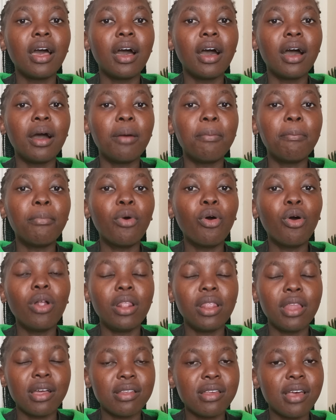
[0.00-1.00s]

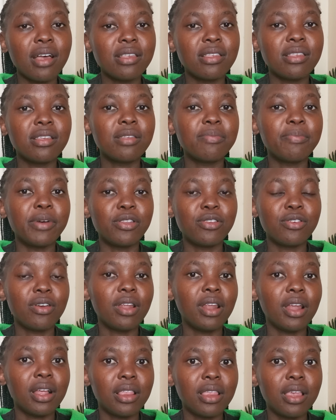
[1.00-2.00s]
mall that has this
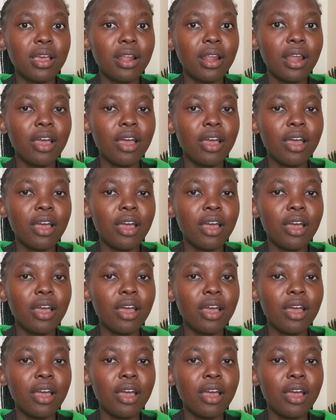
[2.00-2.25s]
particular thing.